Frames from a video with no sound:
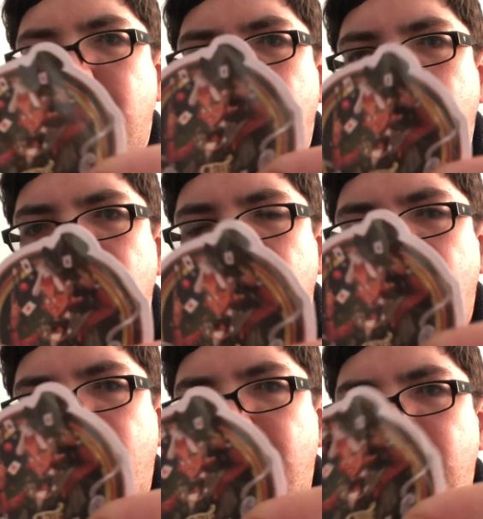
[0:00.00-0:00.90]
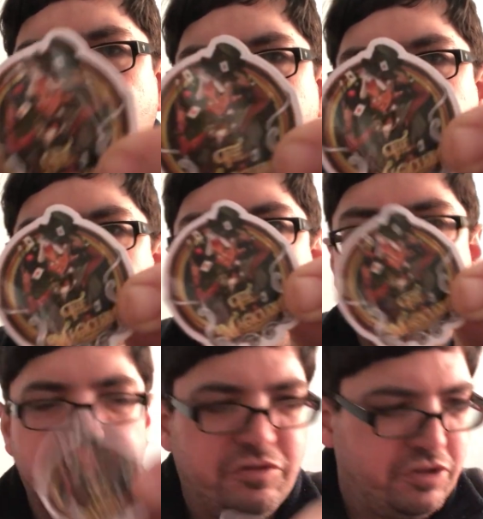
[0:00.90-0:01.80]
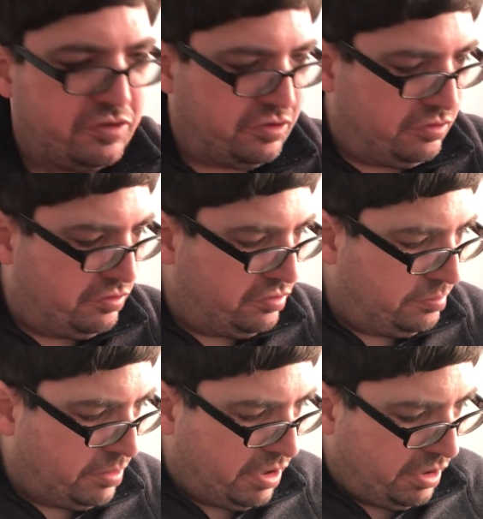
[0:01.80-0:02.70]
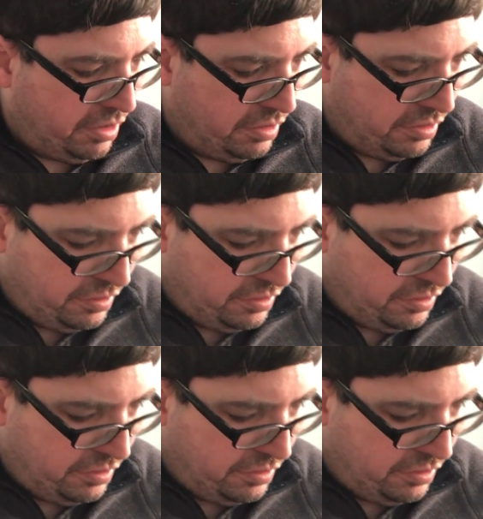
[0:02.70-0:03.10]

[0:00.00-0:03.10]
It is the Magicians by